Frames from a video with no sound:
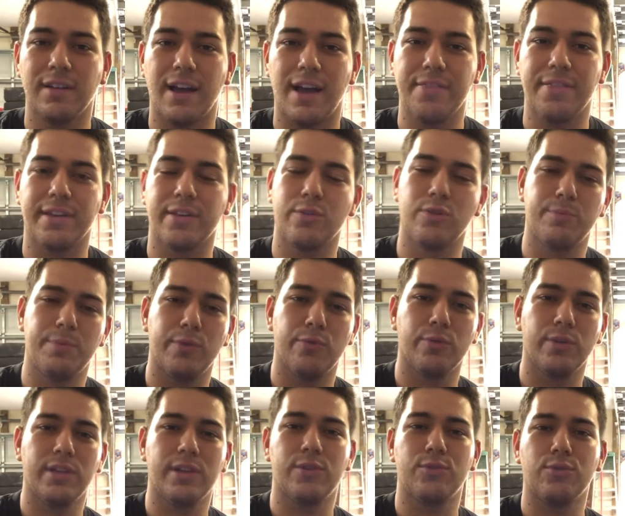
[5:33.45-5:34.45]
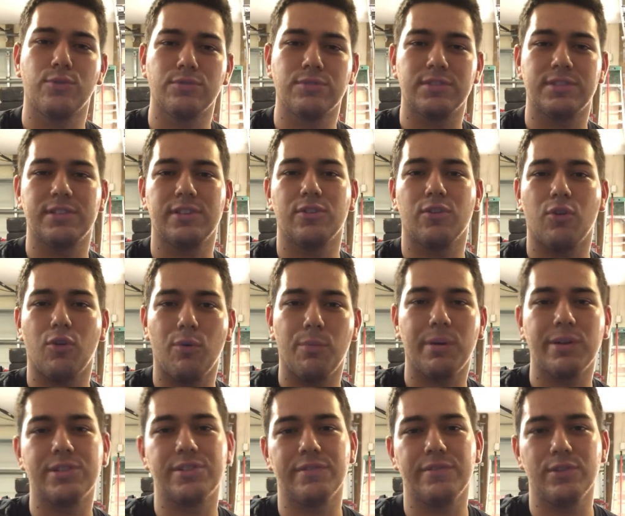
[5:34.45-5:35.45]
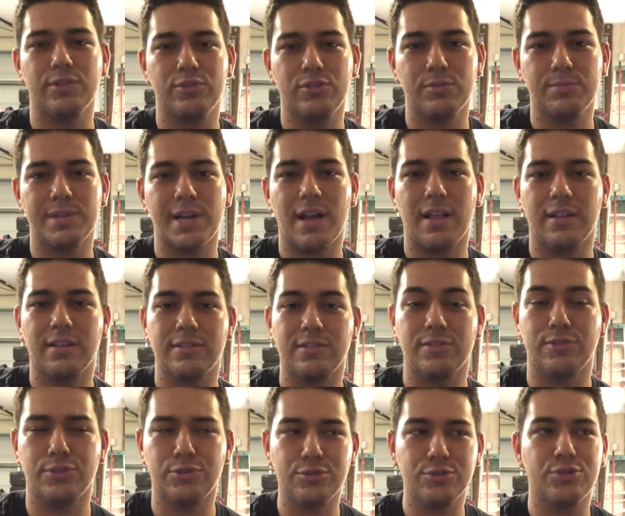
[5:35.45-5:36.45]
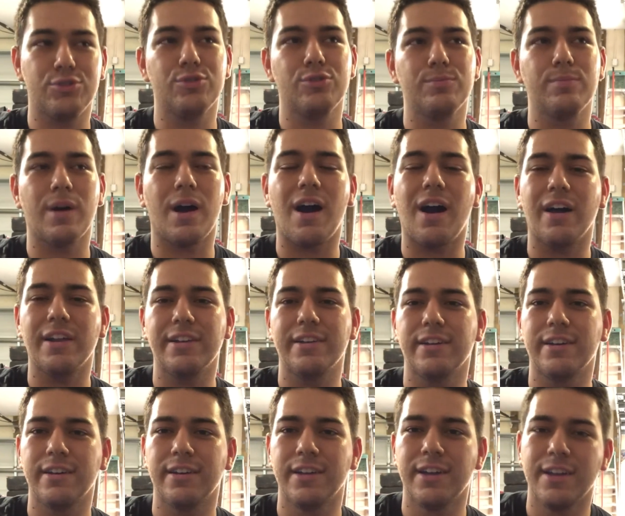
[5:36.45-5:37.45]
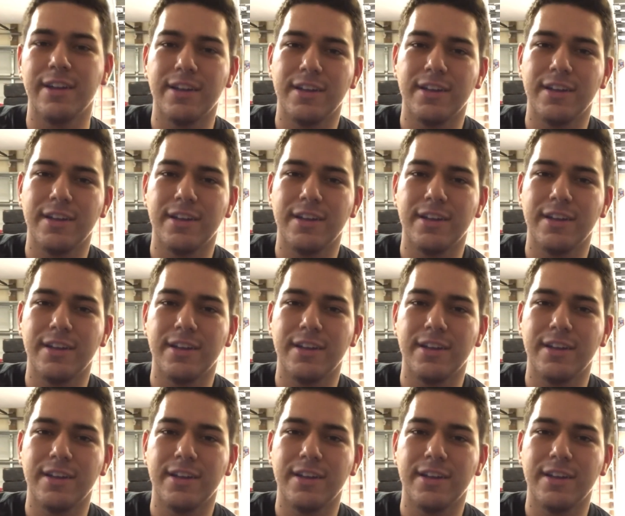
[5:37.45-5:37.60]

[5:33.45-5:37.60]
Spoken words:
I think it would be really cool to see a whole bunch of YouTube Honda